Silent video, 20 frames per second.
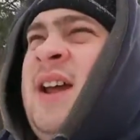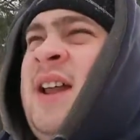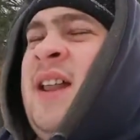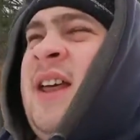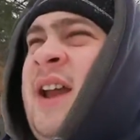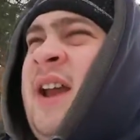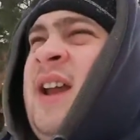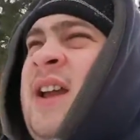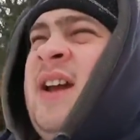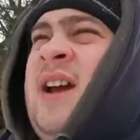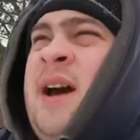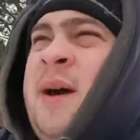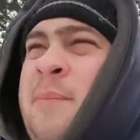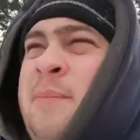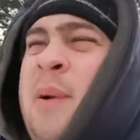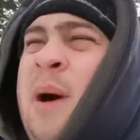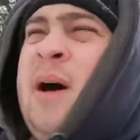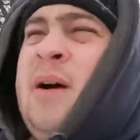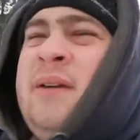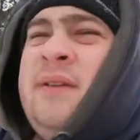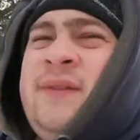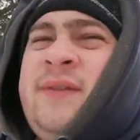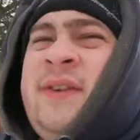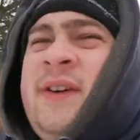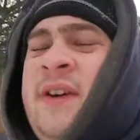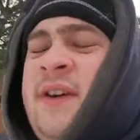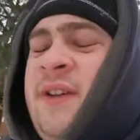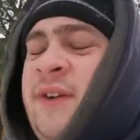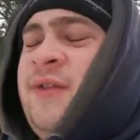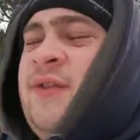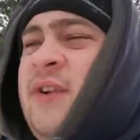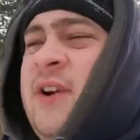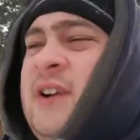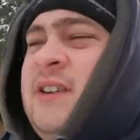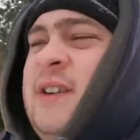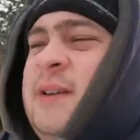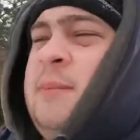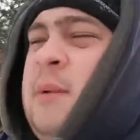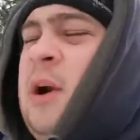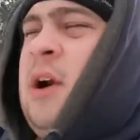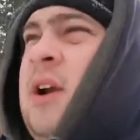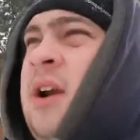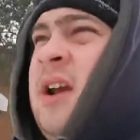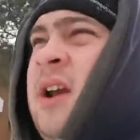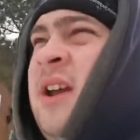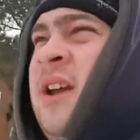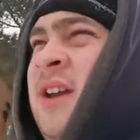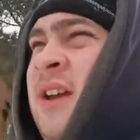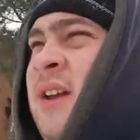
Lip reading: like above the freezing mark,